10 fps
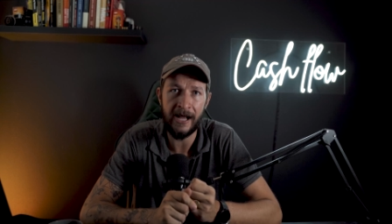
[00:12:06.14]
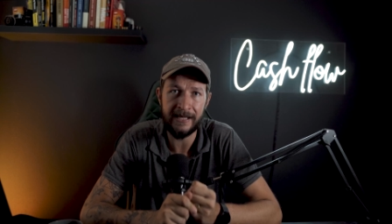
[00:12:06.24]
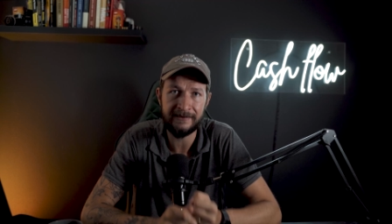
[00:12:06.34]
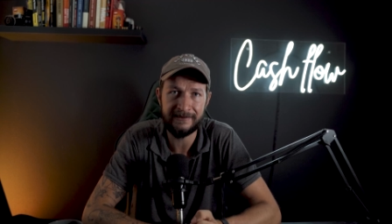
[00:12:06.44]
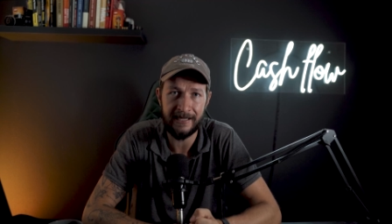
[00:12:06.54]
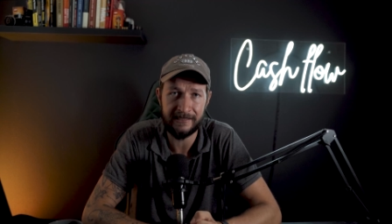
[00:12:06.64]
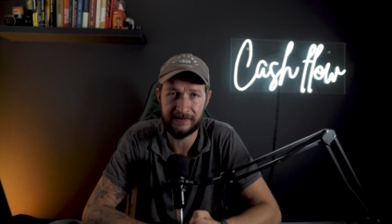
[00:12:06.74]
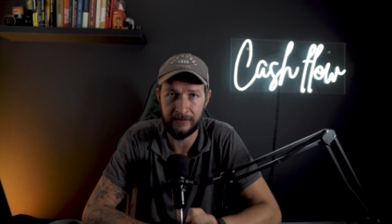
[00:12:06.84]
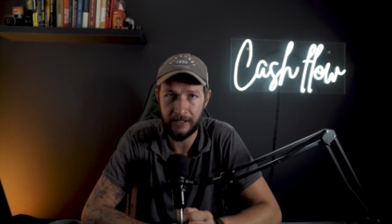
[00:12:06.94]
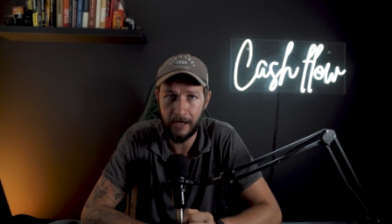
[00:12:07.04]
a
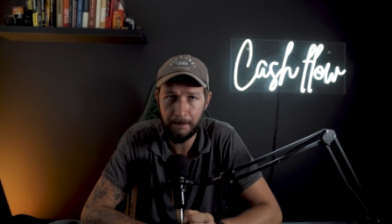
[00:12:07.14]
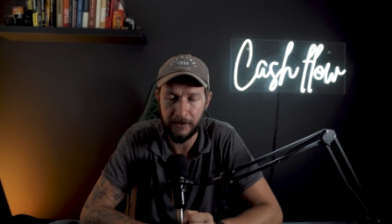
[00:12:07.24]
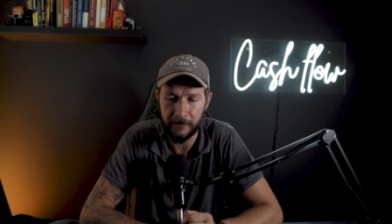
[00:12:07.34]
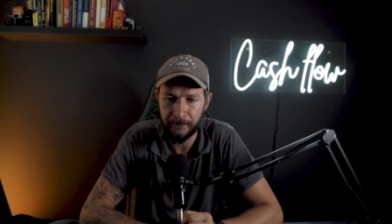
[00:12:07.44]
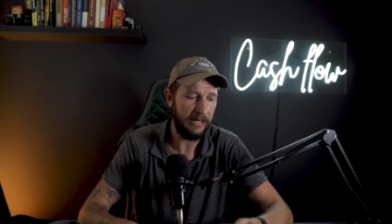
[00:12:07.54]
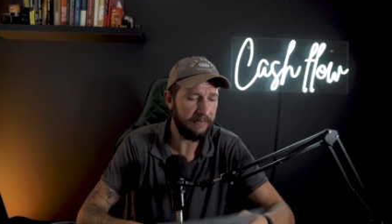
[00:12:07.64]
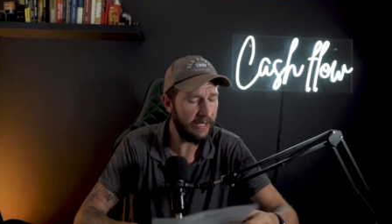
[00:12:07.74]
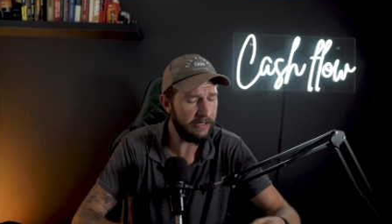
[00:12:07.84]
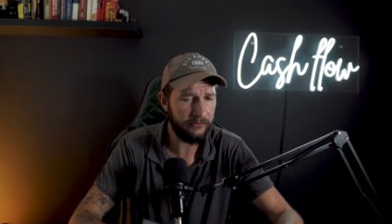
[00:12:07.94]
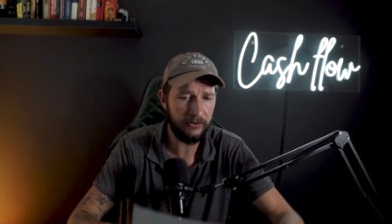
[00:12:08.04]
tax number. At the
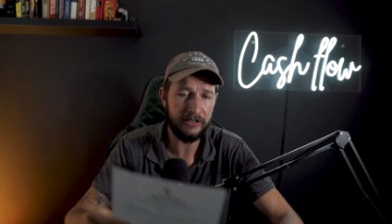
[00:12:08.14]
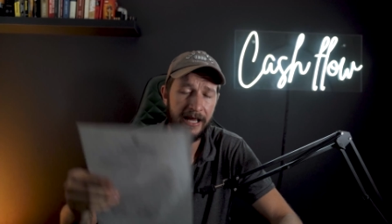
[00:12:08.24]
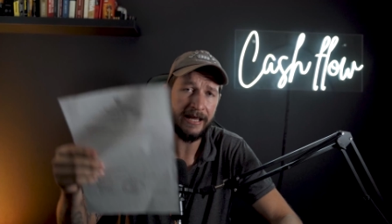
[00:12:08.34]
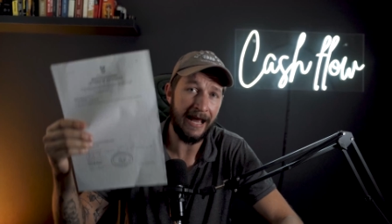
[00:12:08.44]
end of the day,